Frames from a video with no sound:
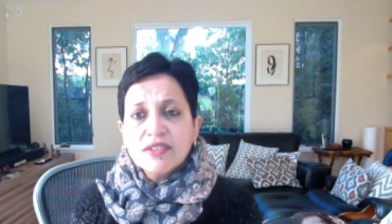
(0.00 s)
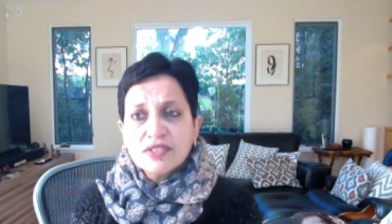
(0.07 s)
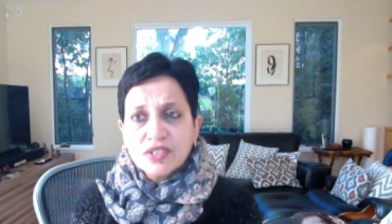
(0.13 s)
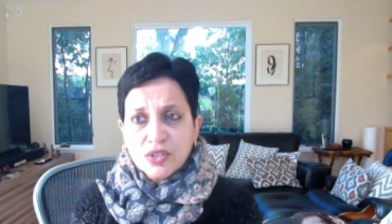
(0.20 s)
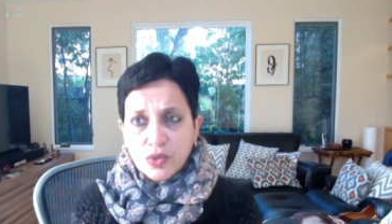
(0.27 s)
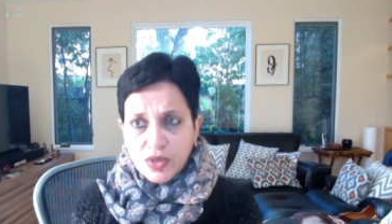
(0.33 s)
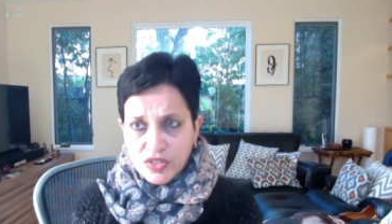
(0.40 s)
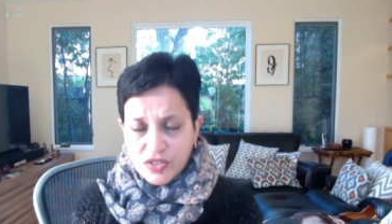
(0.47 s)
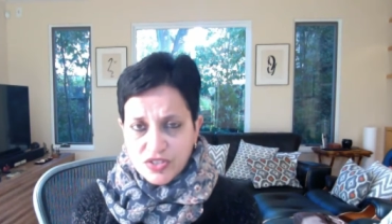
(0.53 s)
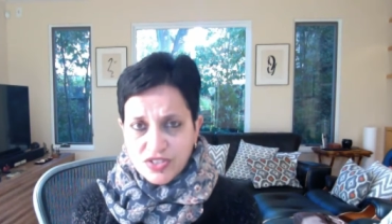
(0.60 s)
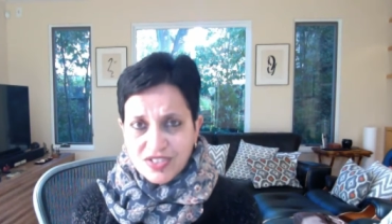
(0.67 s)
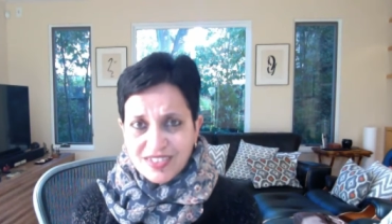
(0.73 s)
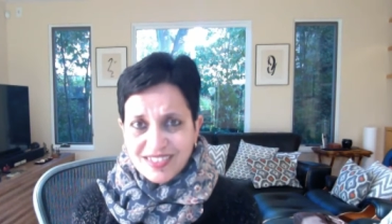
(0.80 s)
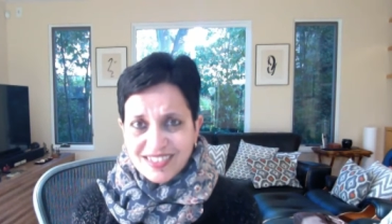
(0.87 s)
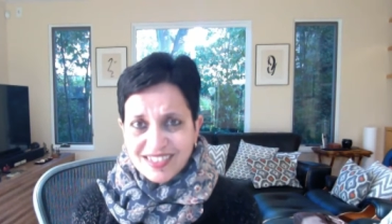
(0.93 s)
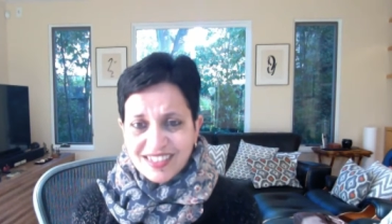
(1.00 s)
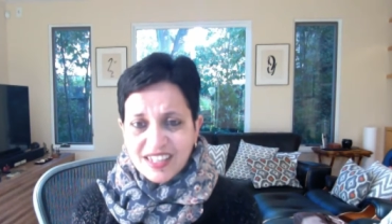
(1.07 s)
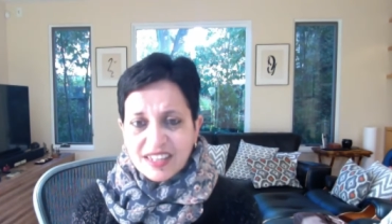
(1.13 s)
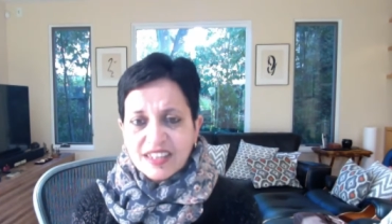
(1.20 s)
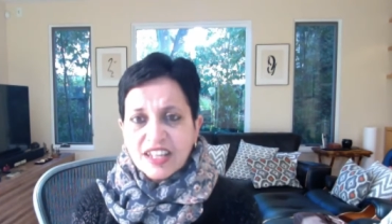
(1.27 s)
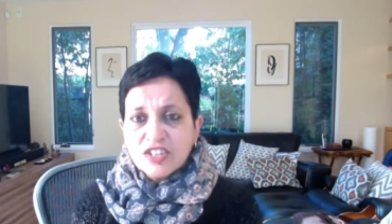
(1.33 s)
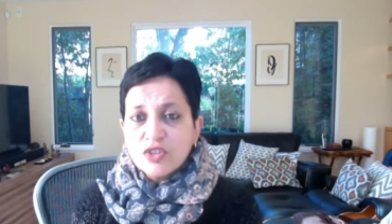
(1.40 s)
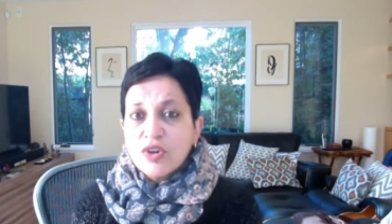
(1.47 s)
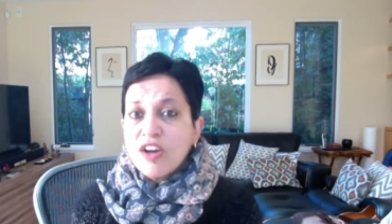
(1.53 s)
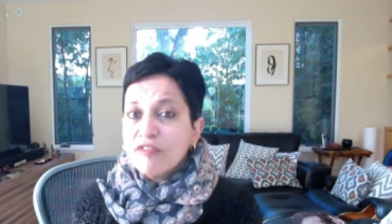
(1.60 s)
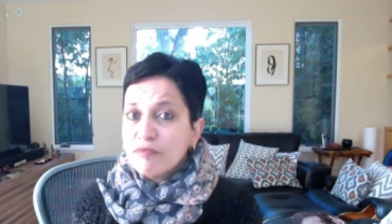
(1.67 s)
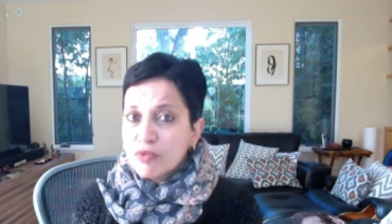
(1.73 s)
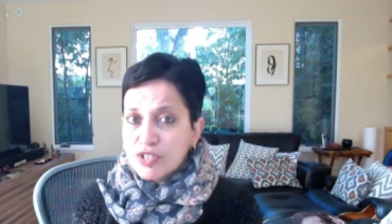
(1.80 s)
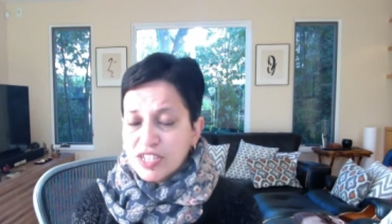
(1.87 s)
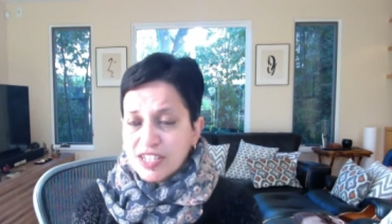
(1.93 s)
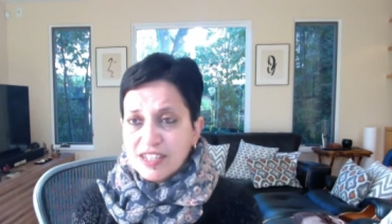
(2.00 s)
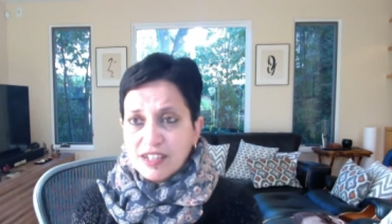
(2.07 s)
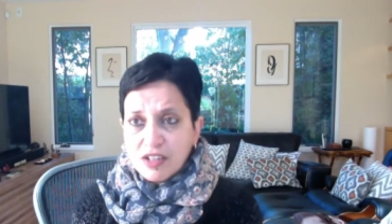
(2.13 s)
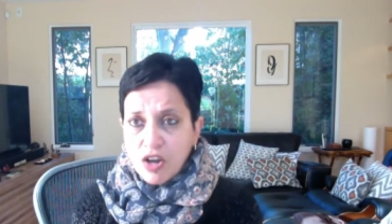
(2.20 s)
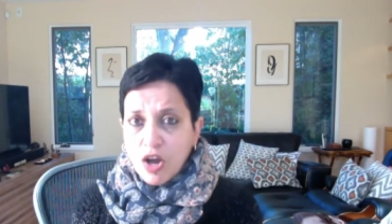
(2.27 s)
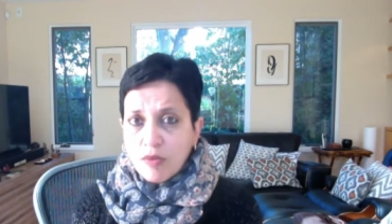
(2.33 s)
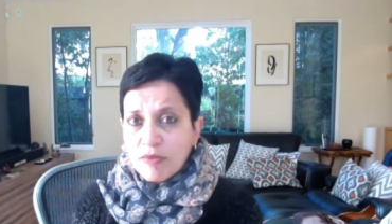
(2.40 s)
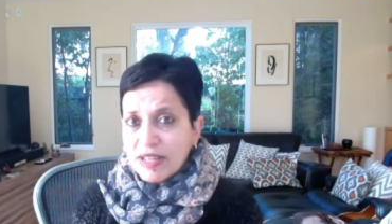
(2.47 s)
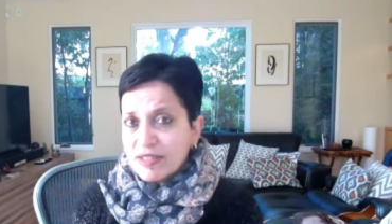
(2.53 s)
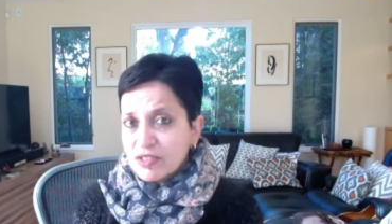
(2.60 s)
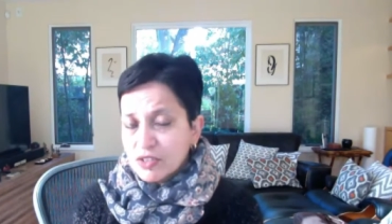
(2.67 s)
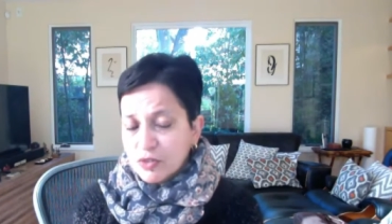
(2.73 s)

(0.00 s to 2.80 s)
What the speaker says: answer questions that you have put in comments.